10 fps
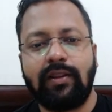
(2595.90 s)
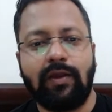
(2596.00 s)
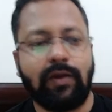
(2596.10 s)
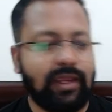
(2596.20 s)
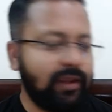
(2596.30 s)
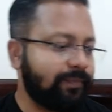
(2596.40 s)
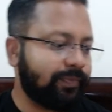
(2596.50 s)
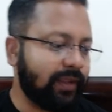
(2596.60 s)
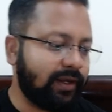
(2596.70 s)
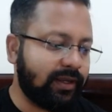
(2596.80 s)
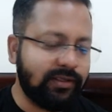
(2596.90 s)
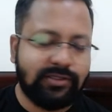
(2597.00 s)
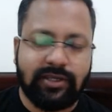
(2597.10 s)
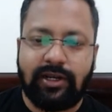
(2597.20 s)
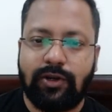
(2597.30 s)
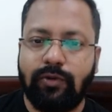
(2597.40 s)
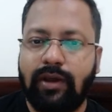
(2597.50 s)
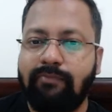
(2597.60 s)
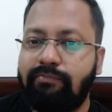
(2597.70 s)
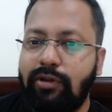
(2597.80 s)
Okay, it turns into a
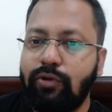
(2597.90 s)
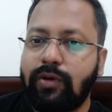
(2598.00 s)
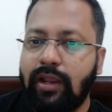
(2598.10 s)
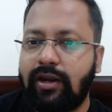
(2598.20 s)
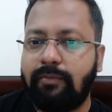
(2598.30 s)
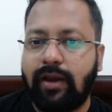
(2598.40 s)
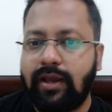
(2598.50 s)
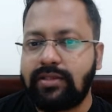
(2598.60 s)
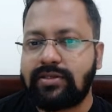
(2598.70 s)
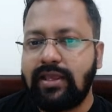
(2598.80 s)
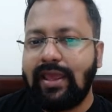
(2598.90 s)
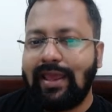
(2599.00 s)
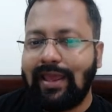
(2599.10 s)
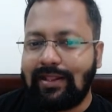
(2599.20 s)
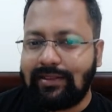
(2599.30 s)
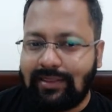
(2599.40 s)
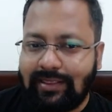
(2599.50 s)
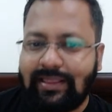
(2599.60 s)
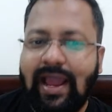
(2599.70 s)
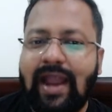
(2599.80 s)
blue colored mass, and
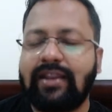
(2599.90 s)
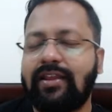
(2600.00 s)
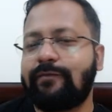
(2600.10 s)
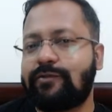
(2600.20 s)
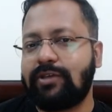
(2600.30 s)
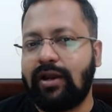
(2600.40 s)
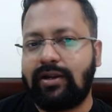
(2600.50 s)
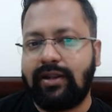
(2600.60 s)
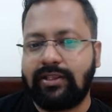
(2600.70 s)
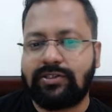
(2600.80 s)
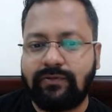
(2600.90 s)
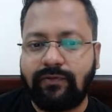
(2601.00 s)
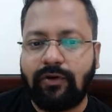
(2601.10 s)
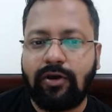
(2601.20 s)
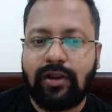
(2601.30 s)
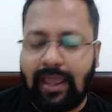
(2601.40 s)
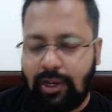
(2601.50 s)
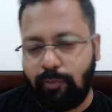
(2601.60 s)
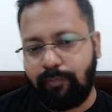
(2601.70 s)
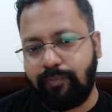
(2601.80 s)
that gives a test for
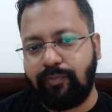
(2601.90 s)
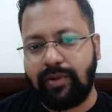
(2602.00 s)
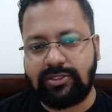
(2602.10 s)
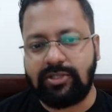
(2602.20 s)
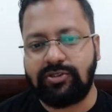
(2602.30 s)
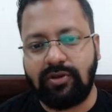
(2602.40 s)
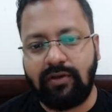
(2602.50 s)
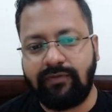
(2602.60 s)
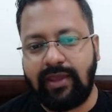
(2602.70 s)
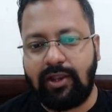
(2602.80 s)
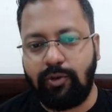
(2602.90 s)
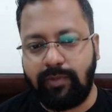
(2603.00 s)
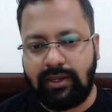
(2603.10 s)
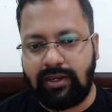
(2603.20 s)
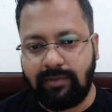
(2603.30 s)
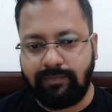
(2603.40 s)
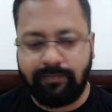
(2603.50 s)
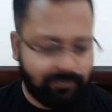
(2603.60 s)
presence of aluminium.